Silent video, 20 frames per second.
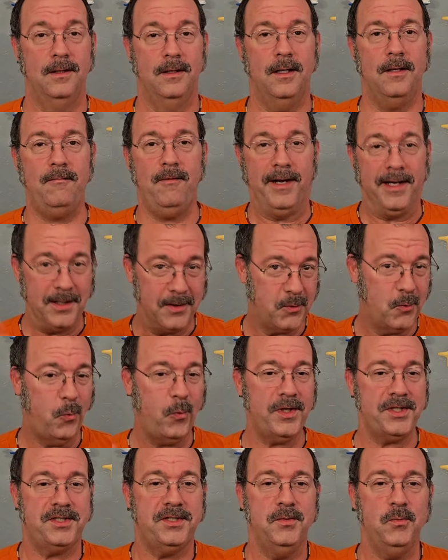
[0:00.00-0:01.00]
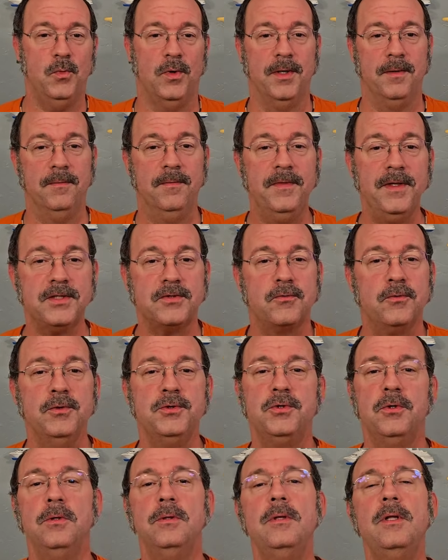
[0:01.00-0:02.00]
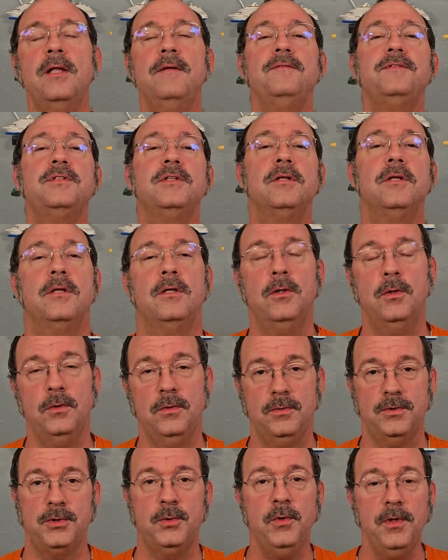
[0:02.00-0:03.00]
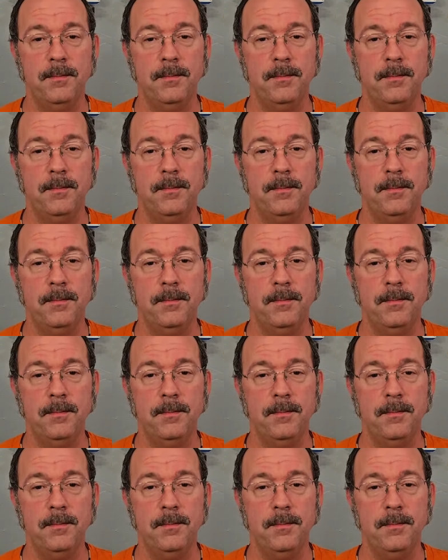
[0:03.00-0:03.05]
Alright, question one. This cruiser loves to go to